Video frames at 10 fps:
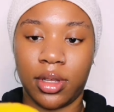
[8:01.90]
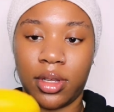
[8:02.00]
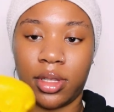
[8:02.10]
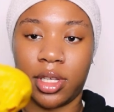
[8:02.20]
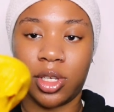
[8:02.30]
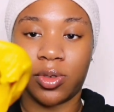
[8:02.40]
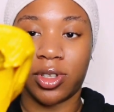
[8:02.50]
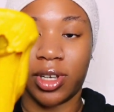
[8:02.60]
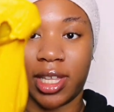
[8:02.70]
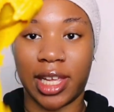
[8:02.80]
This is what it's
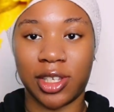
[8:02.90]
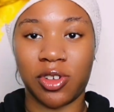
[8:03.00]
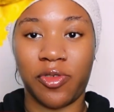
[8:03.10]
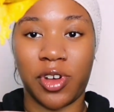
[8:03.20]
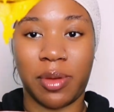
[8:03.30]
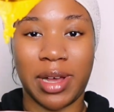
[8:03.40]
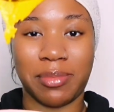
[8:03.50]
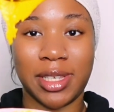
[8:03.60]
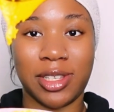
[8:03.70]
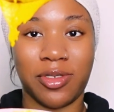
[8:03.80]
looking like so far, but I'm
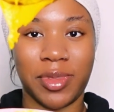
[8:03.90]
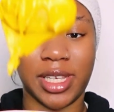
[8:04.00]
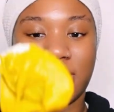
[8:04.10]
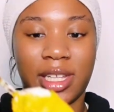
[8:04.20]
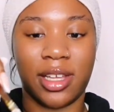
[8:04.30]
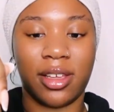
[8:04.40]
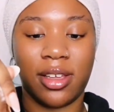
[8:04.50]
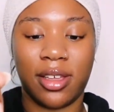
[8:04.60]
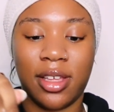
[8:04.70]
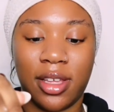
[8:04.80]
still mixing
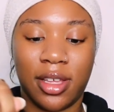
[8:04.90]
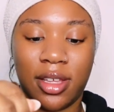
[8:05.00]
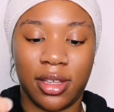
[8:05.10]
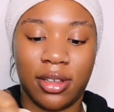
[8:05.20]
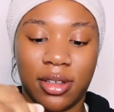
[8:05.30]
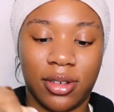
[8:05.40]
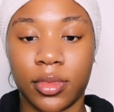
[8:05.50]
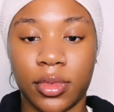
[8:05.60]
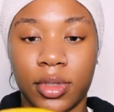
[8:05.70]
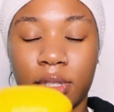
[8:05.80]
it.
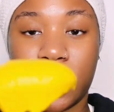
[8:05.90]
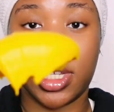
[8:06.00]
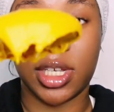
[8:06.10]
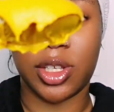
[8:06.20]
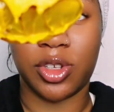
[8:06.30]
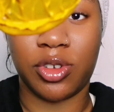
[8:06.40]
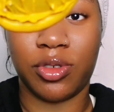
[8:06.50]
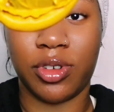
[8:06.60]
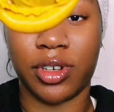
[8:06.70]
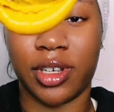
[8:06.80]
This is too
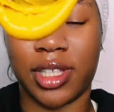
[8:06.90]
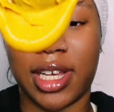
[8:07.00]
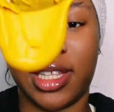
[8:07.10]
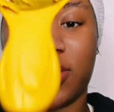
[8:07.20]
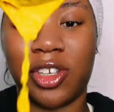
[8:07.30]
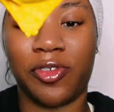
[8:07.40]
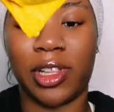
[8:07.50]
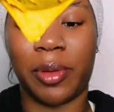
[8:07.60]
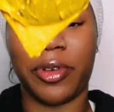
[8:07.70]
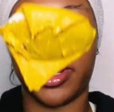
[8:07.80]
good. I literally feel
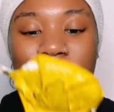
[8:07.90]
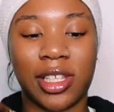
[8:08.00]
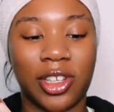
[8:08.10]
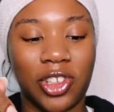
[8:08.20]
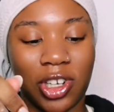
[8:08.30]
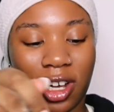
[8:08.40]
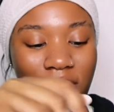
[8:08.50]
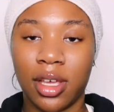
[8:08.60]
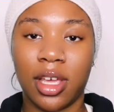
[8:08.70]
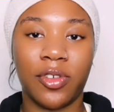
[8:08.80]
like putting this in a jar.
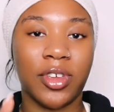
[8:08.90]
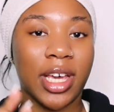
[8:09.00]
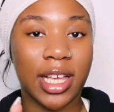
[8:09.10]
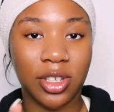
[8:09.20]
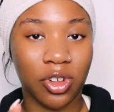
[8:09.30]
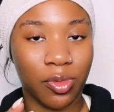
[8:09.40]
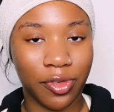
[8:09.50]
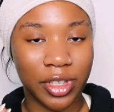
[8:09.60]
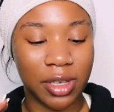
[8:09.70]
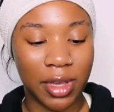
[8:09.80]
If you guys are not
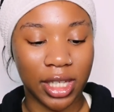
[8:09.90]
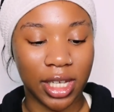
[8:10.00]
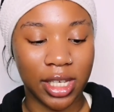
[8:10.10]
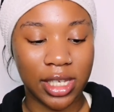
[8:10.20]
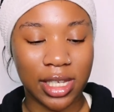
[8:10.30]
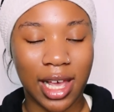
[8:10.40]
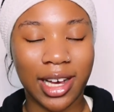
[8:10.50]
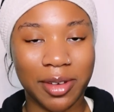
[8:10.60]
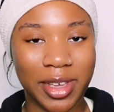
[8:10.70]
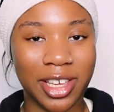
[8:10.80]
bothered to make this, I
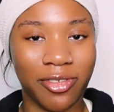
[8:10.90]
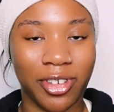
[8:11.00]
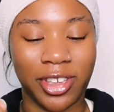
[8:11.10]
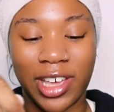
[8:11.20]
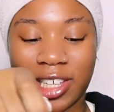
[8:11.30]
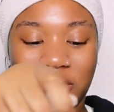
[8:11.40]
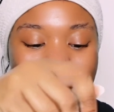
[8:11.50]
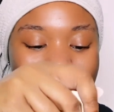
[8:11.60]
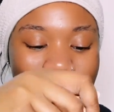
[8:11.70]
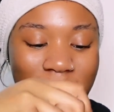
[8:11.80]
can make it for you and ship it
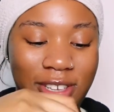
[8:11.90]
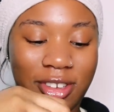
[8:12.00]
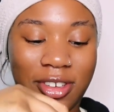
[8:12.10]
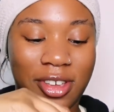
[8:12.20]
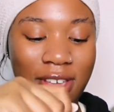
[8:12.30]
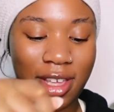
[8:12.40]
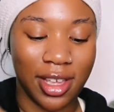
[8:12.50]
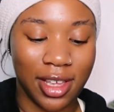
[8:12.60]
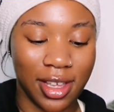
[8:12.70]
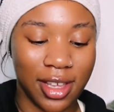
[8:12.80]
out to you,
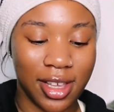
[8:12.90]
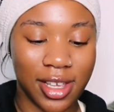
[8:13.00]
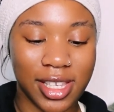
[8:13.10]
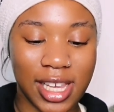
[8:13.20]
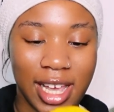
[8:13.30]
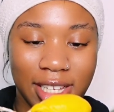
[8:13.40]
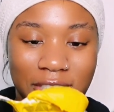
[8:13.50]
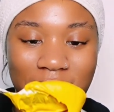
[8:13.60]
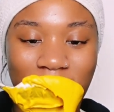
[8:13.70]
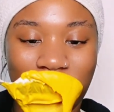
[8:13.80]
because I
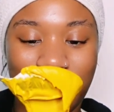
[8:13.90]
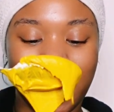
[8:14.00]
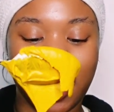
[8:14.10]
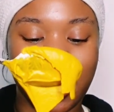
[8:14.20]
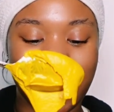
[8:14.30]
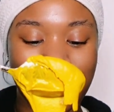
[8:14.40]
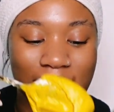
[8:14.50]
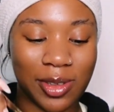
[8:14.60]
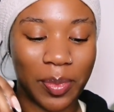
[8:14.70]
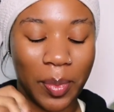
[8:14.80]
actually enjoy making these.